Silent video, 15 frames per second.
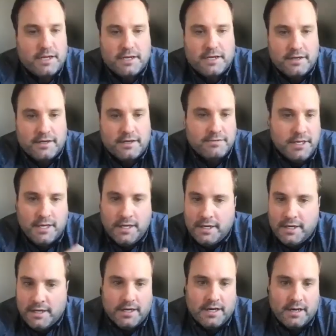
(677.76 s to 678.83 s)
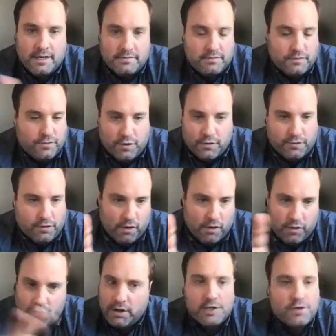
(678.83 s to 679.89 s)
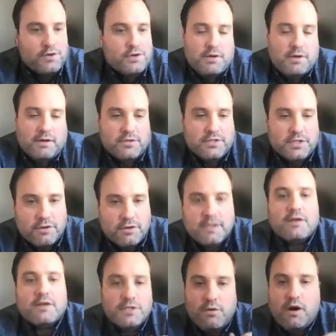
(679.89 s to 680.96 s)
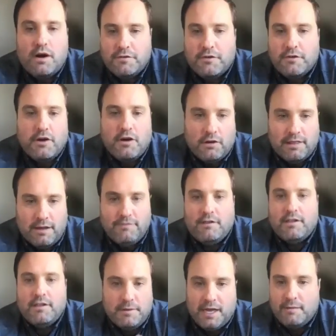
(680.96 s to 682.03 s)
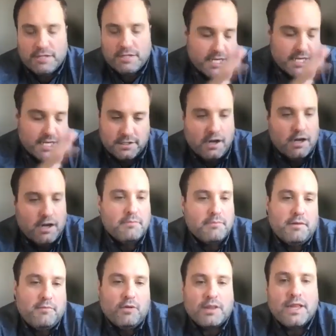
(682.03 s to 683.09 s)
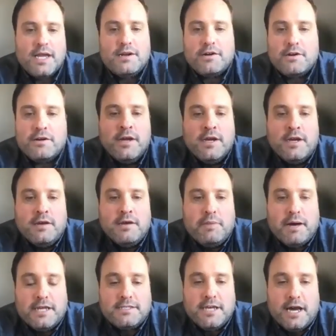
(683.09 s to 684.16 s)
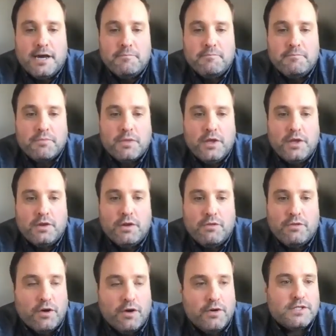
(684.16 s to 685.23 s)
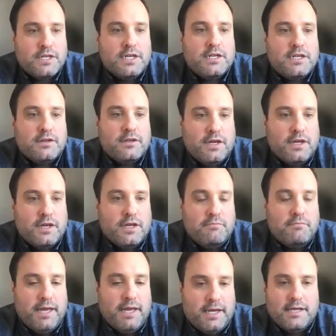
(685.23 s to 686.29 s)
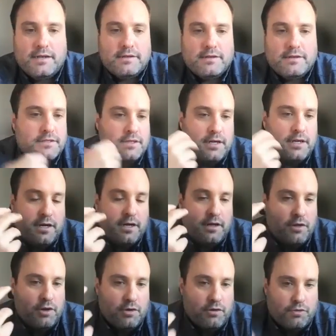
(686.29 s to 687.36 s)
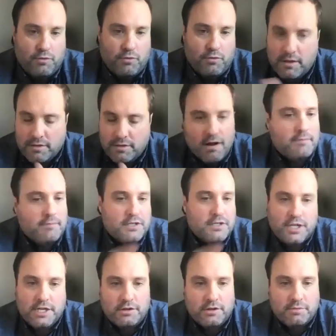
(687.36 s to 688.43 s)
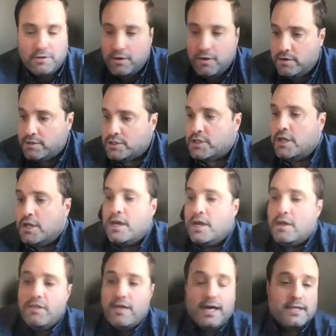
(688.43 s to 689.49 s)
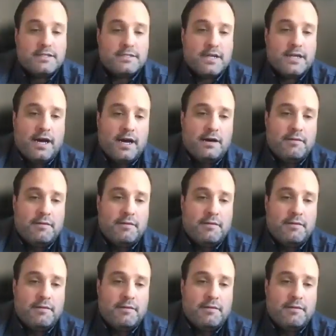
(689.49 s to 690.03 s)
like for all the credit union members at Greenlight, we do offer our Level Up game, which I can talk about more later. But those that make it throughout their omnichannel approach, that